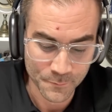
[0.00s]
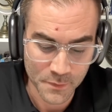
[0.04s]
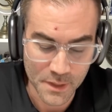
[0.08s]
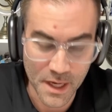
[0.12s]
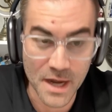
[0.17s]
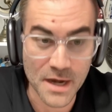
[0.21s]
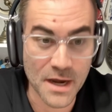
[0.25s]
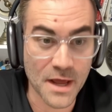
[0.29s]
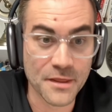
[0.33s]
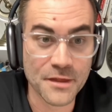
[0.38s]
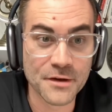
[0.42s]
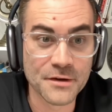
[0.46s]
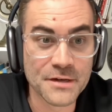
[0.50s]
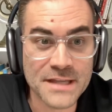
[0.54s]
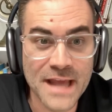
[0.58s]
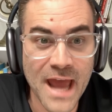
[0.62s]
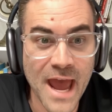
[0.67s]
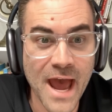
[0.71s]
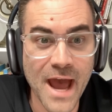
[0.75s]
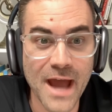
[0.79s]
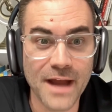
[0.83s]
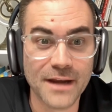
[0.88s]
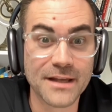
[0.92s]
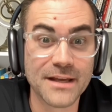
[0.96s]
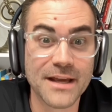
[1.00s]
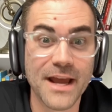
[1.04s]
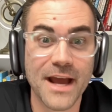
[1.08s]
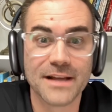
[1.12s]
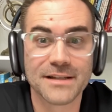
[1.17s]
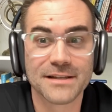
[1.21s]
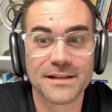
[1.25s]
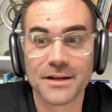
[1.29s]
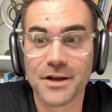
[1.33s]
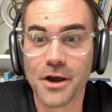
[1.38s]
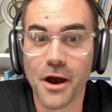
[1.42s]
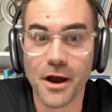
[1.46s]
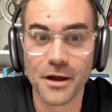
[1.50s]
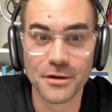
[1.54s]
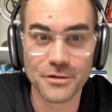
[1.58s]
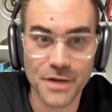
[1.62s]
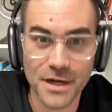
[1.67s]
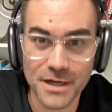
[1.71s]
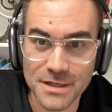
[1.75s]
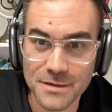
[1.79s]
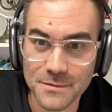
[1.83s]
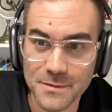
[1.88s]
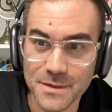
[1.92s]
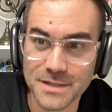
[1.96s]
another dad. He has a
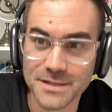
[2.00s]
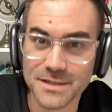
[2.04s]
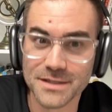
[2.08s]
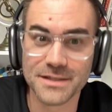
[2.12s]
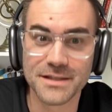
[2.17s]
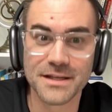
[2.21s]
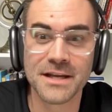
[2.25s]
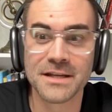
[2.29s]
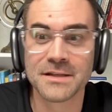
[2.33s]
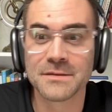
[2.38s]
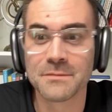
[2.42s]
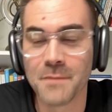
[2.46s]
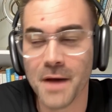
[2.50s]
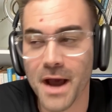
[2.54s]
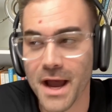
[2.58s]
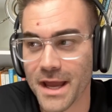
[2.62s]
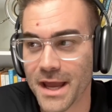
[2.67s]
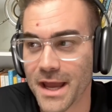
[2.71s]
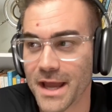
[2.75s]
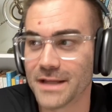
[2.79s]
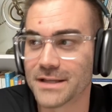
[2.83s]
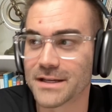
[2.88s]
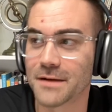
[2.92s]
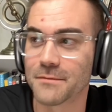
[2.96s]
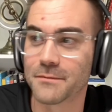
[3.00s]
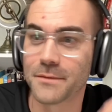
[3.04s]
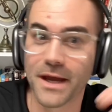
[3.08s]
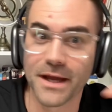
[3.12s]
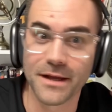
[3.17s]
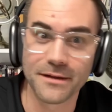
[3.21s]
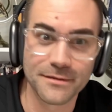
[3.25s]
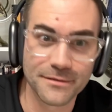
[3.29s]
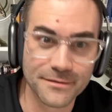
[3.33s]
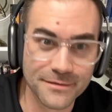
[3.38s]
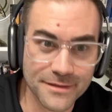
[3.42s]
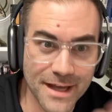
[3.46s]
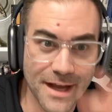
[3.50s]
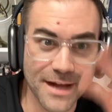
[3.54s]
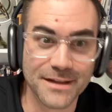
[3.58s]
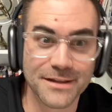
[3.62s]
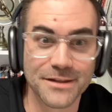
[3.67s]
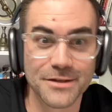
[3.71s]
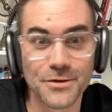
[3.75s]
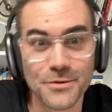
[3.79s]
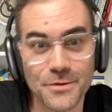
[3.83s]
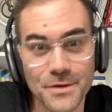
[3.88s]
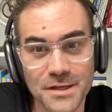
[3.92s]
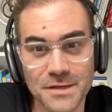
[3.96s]
contracting business. He's my age. I'm like, that
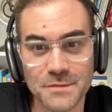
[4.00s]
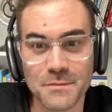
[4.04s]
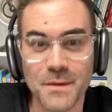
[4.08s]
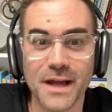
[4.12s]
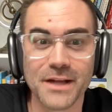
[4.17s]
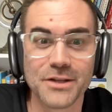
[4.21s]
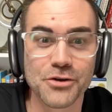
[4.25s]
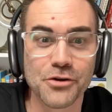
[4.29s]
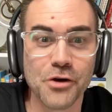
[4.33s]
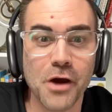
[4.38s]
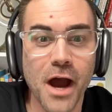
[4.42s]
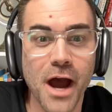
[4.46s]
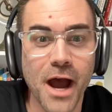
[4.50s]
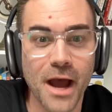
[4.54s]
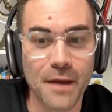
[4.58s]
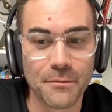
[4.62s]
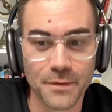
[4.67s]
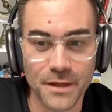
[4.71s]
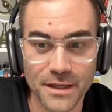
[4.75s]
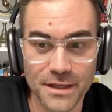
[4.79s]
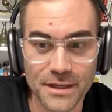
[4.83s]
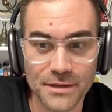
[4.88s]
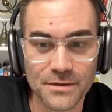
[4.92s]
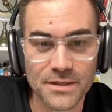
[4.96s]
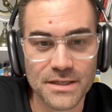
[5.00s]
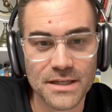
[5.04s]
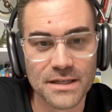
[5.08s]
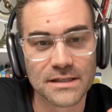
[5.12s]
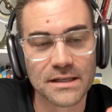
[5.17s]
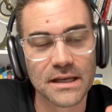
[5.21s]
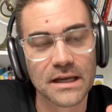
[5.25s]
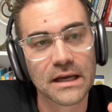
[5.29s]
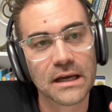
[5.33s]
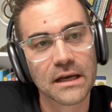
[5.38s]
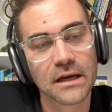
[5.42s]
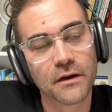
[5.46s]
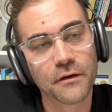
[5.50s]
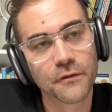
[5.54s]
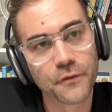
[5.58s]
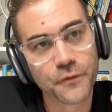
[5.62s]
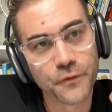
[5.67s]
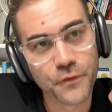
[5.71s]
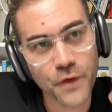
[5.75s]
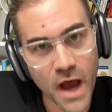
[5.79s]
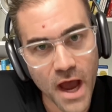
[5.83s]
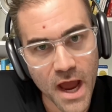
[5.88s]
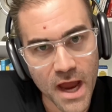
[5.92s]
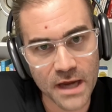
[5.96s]
dude is my tribe. Like, you just
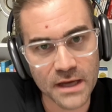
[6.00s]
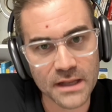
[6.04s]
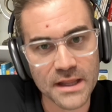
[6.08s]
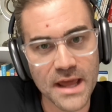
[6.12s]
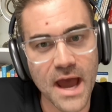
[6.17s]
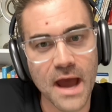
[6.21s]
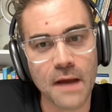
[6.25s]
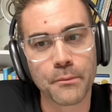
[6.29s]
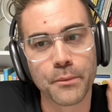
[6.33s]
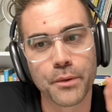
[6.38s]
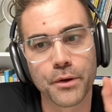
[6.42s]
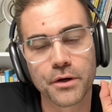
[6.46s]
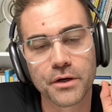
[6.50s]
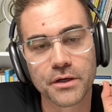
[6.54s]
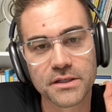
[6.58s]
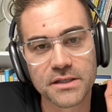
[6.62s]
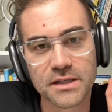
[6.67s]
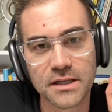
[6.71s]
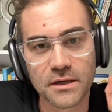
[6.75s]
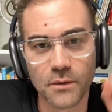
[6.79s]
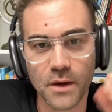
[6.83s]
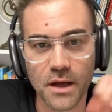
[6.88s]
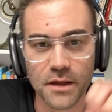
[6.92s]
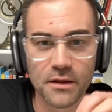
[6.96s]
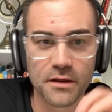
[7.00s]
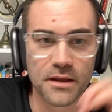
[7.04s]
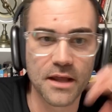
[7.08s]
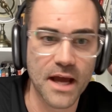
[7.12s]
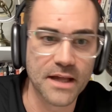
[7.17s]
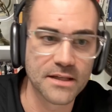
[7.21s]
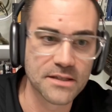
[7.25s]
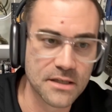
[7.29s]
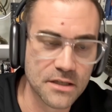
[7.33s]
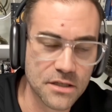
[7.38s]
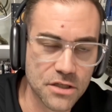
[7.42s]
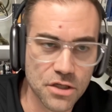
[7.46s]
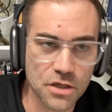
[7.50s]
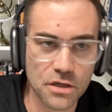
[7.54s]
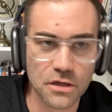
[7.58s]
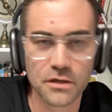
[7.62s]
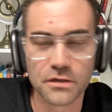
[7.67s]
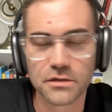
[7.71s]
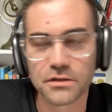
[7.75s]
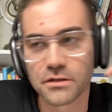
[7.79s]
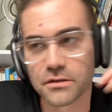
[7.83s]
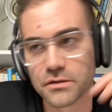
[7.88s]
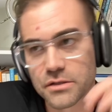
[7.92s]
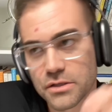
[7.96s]
find that person, whether that's a
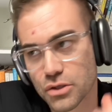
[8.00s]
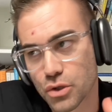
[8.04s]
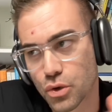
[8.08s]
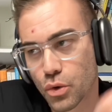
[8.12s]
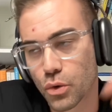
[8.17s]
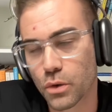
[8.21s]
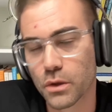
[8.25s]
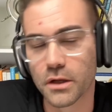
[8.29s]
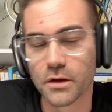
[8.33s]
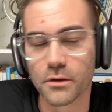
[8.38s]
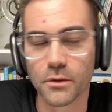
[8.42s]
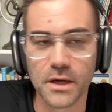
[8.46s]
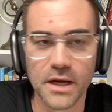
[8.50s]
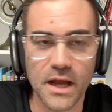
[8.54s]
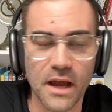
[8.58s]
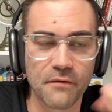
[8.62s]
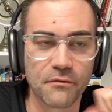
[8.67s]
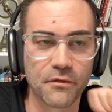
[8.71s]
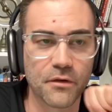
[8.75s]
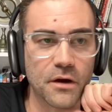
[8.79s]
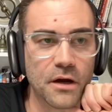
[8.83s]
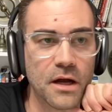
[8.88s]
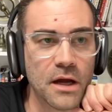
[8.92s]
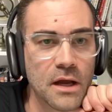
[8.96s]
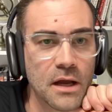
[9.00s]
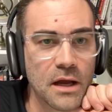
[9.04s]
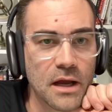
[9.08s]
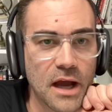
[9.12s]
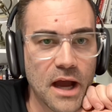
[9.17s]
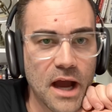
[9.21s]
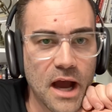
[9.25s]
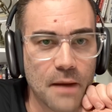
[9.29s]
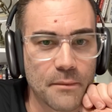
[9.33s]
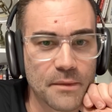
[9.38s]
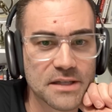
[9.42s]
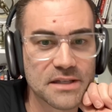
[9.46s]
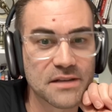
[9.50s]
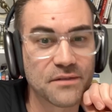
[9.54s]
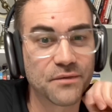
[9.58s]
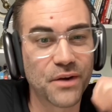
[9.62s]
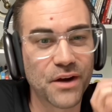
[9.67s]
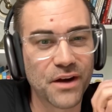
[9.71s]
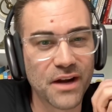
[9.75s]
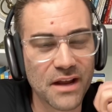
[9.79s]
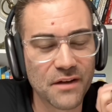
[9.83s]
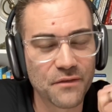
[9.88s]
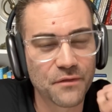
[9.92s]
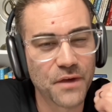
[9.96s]
church or school or whatever. It's a
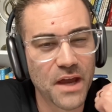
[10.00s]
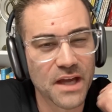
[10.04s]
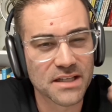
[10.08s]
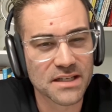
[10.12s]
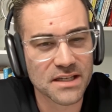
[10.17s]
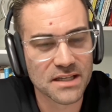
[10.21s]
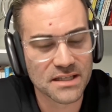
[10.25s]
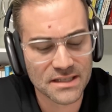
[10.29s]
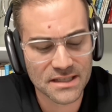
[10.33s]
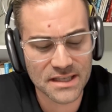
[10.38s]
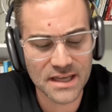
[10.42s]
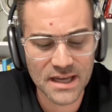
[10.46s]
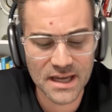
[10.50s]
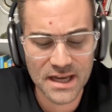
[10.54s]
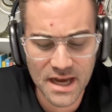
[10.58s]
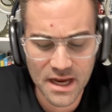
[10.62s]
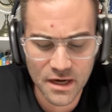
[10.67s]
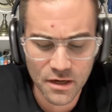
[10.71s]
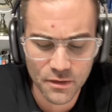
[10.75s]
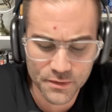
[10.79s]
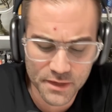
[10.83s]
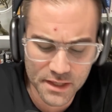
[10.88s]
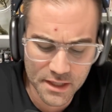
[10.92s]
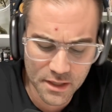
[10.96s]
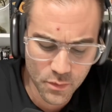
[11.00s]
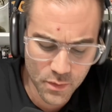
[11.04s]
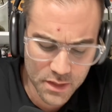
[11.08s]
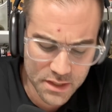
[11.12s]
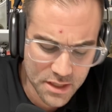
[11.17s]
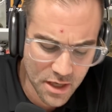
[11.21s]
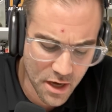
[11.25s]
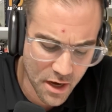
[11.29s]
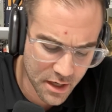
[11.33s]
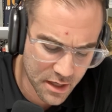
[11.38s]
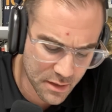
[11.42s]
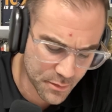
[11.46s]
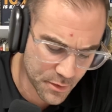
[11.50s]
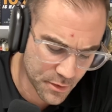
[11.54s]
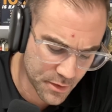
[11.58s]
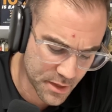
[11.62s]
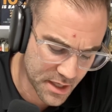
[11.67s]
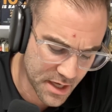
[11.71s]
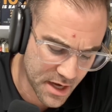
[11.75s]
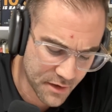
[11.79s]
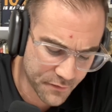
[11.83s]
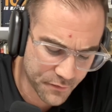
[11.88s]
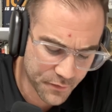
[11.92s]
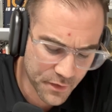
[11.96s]
very infectious thing. And I don't think we talk about
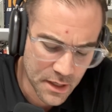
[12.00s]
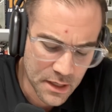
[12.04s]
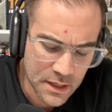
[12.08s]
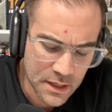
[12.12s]
enough